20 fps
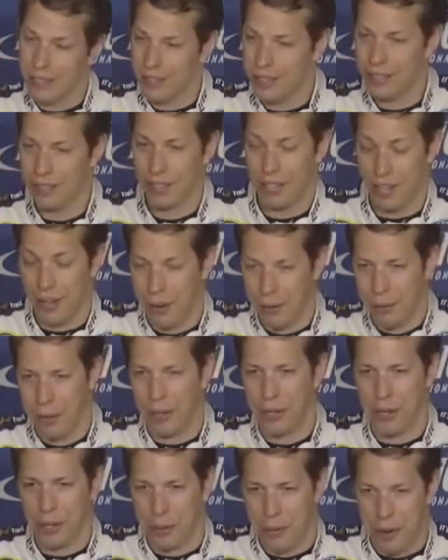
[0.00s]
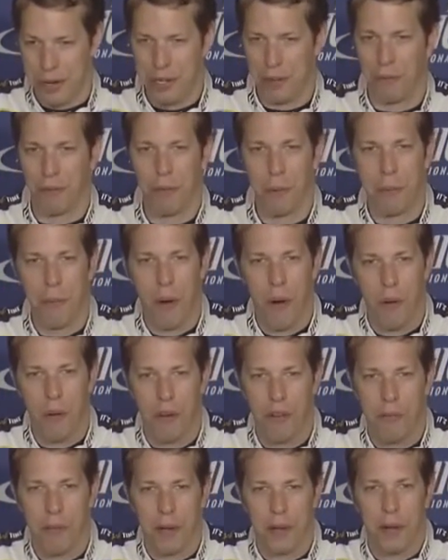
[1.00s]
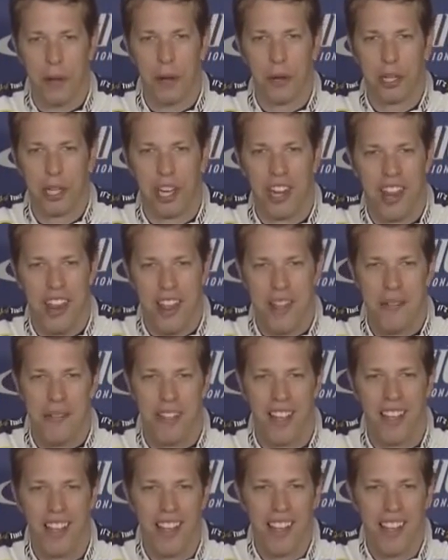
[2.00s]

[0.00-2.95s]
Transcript: that's a really good question for Paul Wolfe, my crew chief.